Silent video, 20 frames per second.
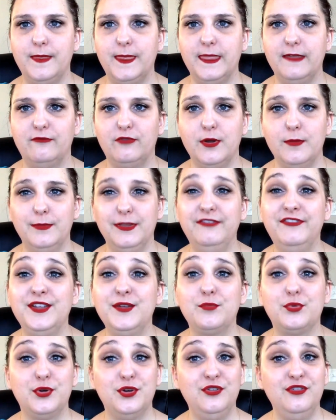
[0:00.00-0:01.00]
from
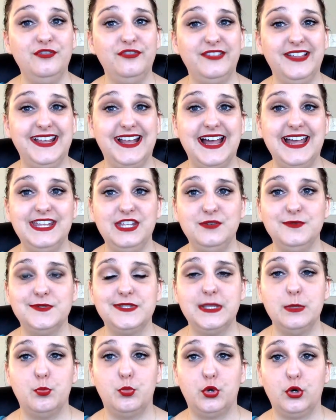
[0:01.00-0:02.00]
Living Proof, like I use
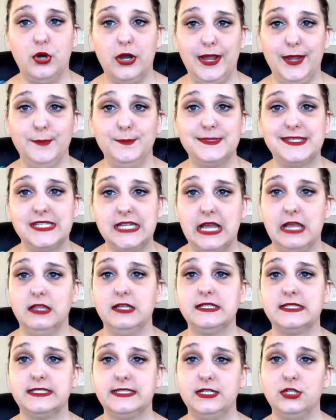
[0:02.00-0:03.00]
the Prime style
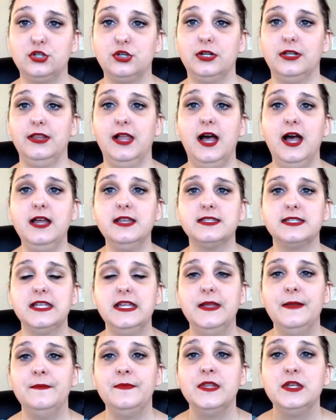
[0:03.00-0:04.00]
extender a lot.
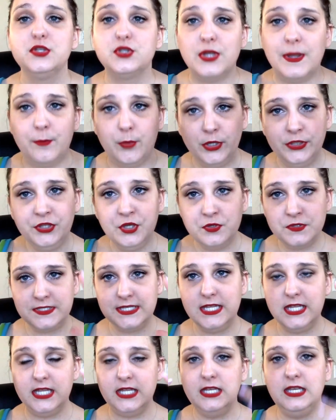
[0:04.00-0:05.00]
So I put those
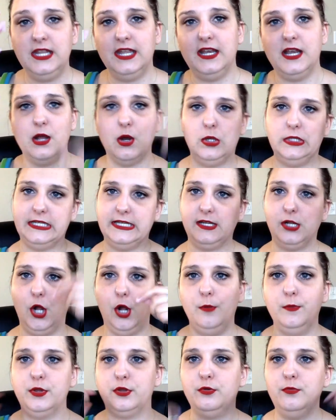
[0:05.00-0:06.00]
in and I'll like
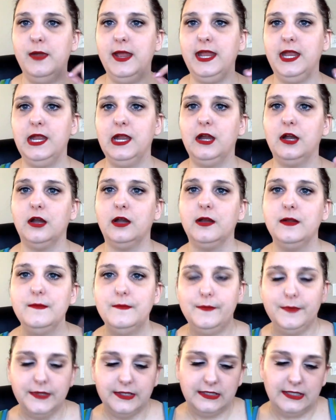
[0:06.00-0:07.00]
comb it through my hair.
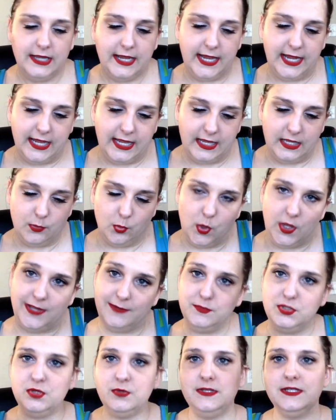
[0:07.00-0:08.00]
And while
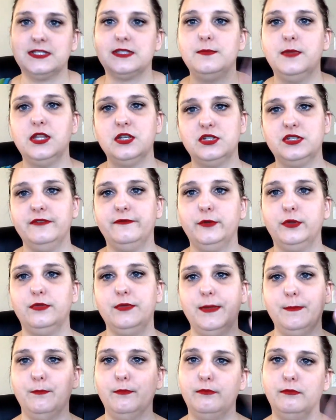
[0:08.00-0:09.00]
I'm doing some other stuff with
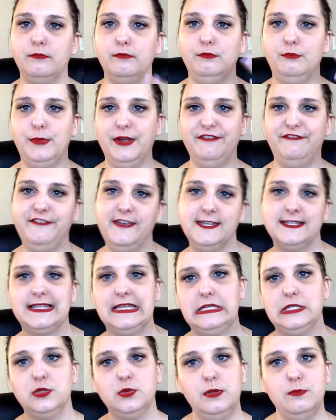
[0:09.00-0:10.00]
like my face,
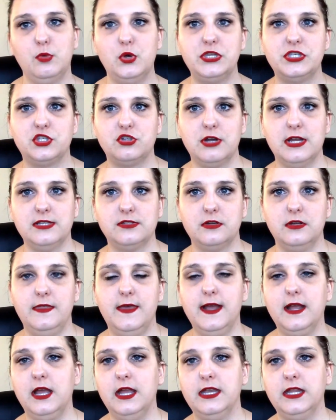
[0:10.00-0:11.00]
like doing moisturizer and
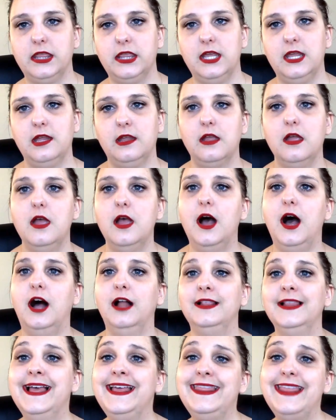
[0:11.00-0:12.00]
that kind of thing,
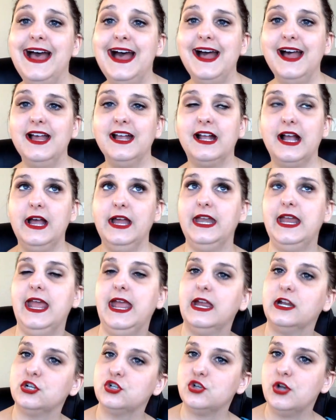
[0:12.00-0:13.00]
I'll let that kind of
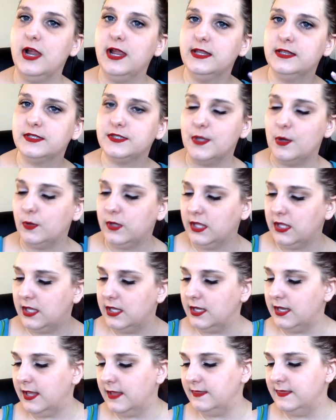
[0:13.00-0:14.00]
air dry and soak
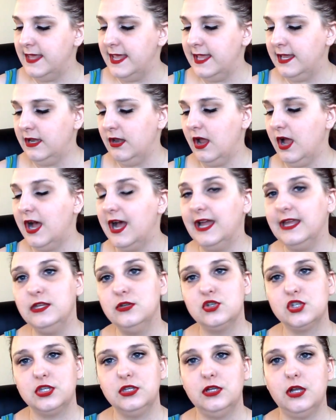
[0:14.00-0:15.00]
in. And then I
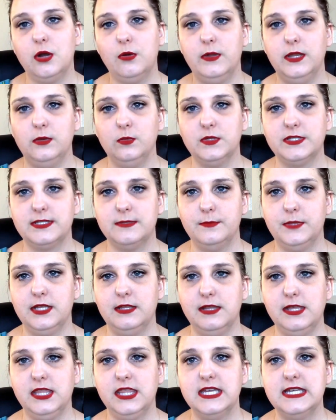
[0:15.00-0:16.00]
usually go in with
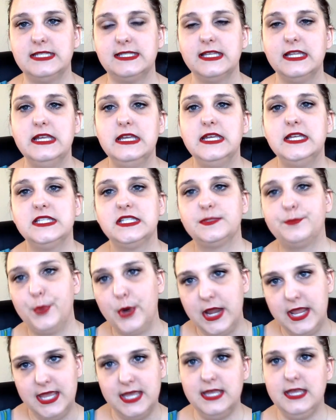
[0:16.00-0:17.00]
something like this,
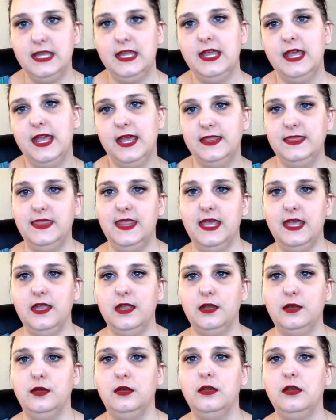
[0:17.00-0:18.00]
spray it, and
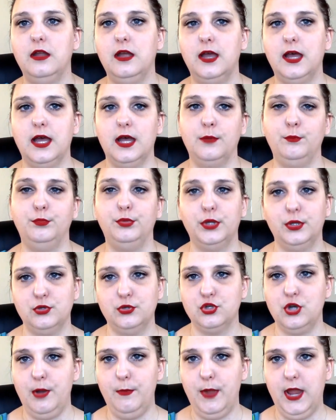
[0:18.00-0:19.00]
then blow
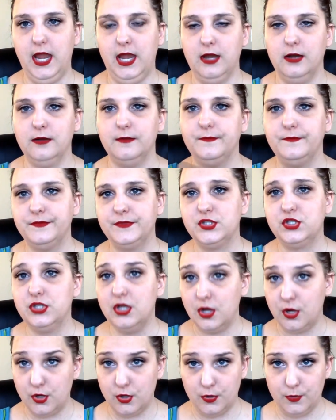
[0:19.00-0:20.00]
dry my hair.
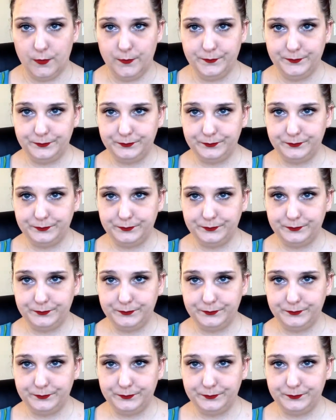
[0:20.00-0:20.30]
So